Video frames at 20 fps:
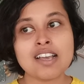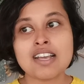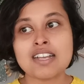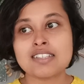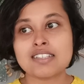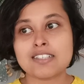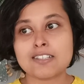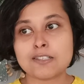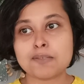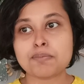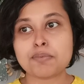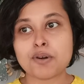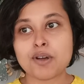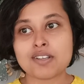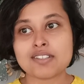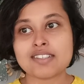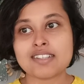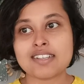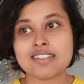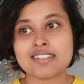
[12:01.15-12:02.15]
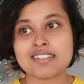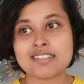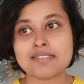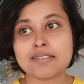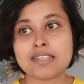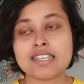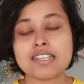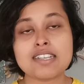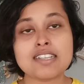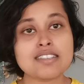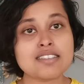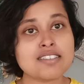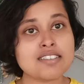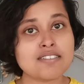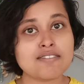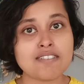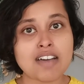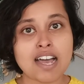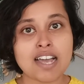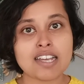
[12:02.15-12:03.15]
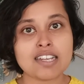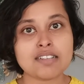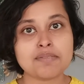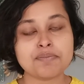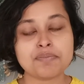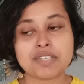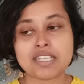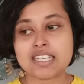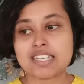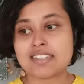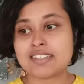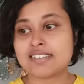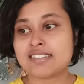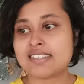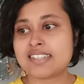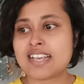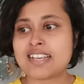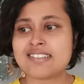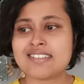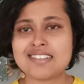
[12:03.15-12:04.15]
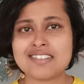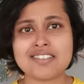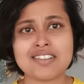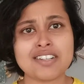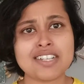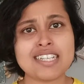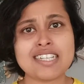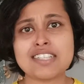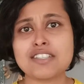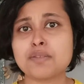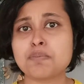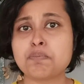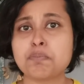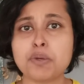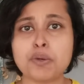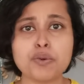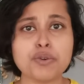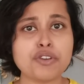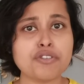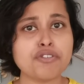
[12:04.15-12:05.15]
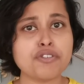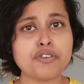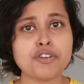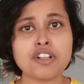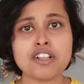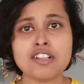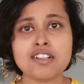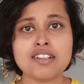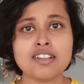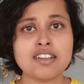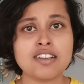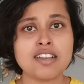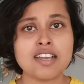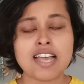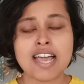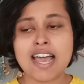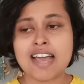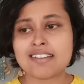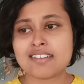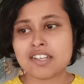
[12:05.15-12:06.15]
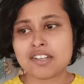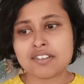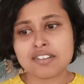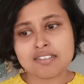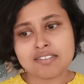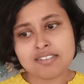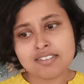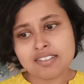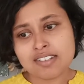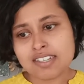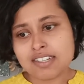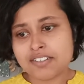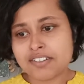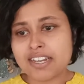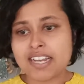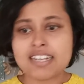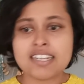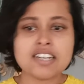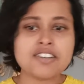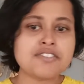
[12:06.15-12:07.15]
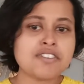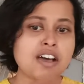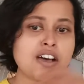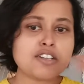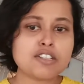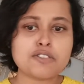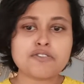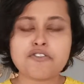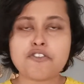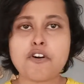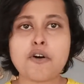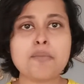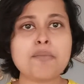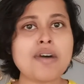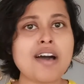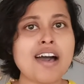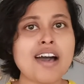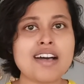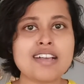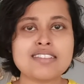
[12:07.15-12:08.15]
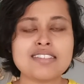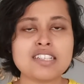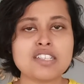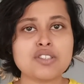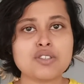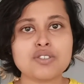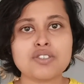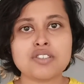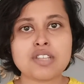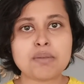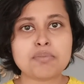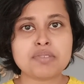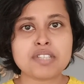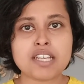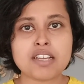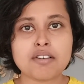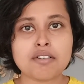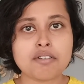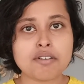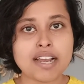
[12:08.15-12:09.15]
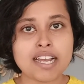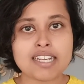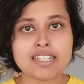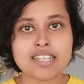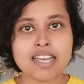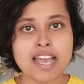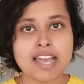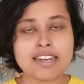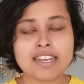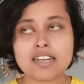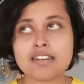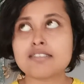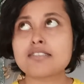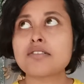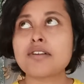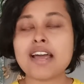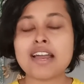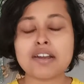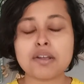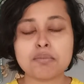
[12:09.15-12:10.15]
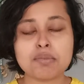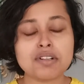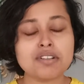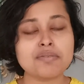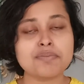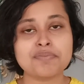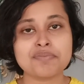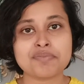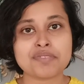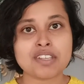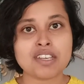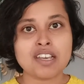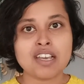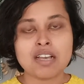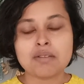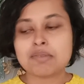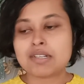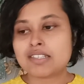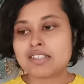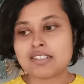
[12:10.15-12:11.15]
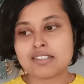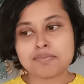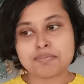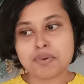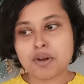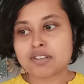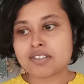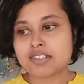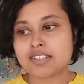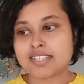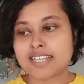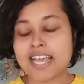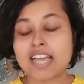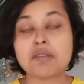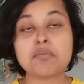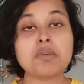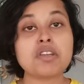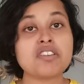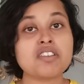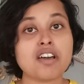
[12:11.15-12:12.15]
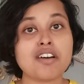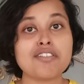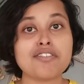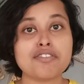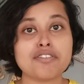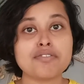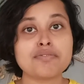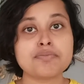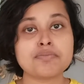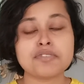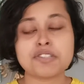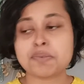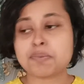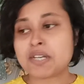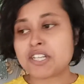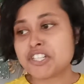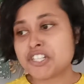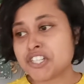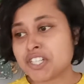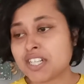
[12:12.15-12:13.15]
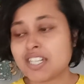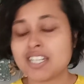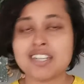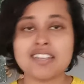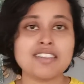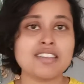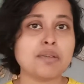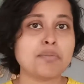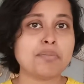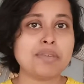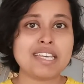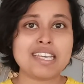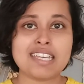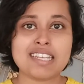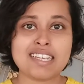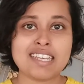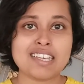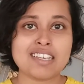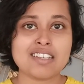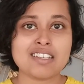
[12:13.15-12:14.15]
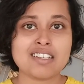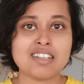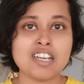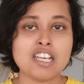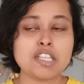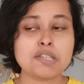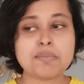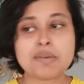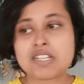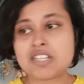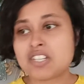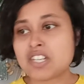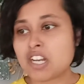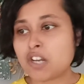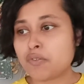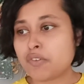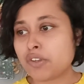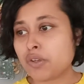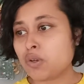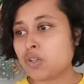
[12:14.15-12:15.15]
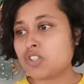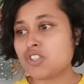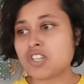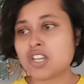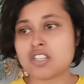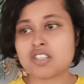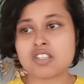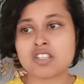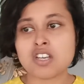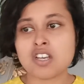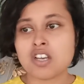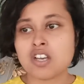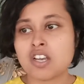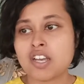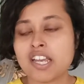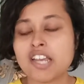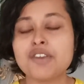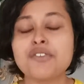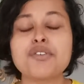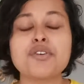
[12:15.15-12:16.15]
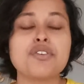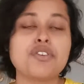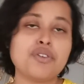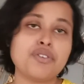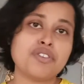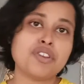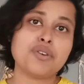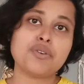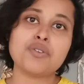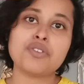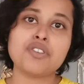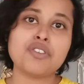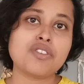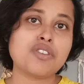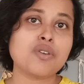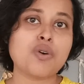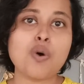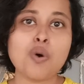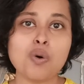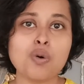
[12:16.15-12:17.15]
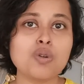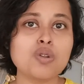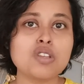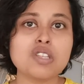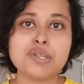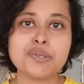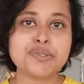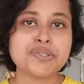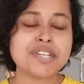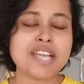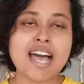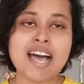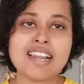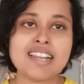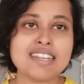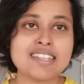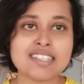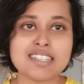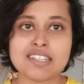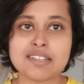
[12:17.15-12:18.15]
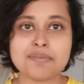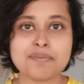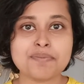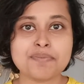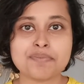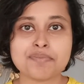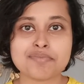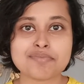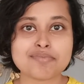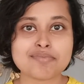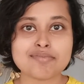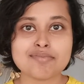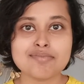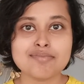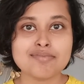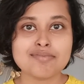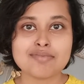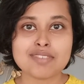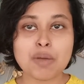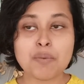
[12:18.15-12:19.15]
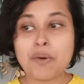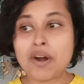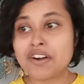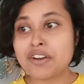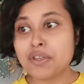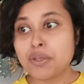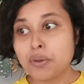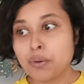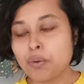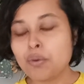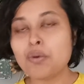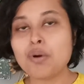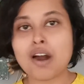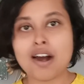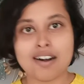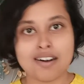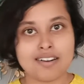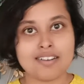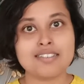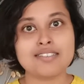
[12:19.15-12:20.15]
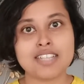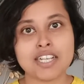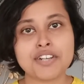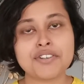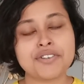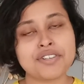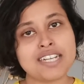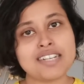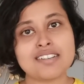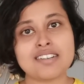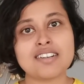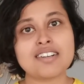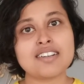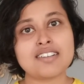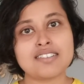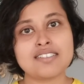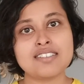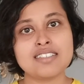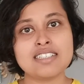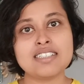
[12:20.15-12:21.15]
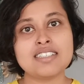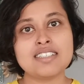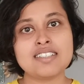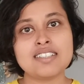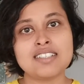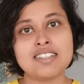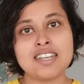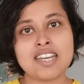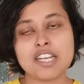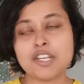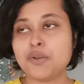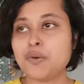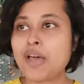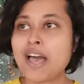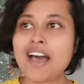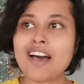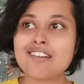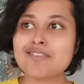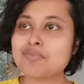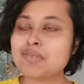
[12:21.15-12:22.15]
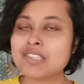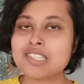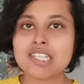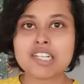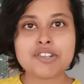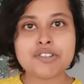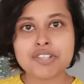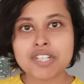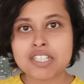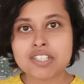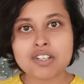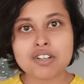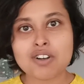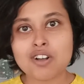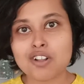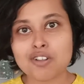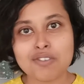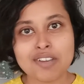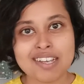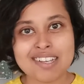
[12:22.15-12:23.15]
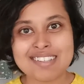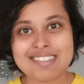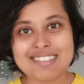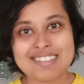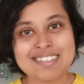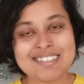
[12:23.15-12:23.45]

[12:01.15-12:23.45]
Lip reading: This process is divine, is necessary, is beautiful, and it really transforms us into something great and incredible. But this process can be tough, especially in the beginning, especially when you're just introduced into this whole new reality where you are the creator and you have been the creator always.